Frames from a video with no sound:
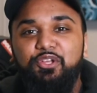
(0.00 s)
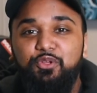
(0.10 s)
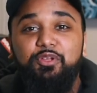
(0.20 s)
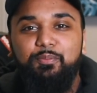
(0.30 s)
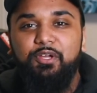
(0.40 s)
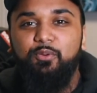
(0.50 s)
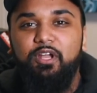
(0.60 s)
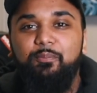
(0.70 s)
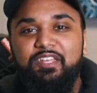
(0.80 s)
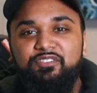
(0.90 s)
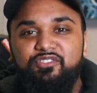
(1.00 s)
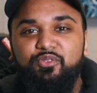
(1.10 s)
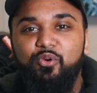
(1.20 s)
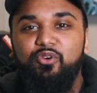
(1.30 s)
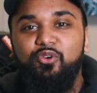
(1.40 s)
You can pick one up in
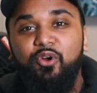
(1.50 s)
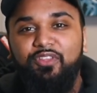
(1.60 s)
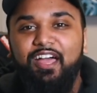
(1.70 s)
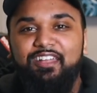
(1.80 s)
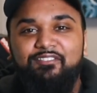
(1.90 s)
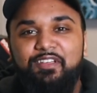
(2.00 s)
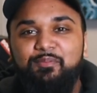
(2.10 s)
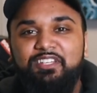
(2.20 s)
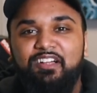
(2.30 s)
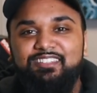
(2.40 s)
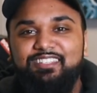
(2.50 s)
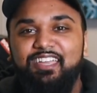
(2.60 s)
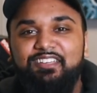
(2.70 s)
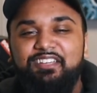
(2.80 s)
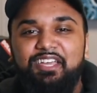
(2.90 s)
store or online at vape me dot c
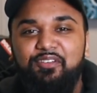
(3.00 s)
a.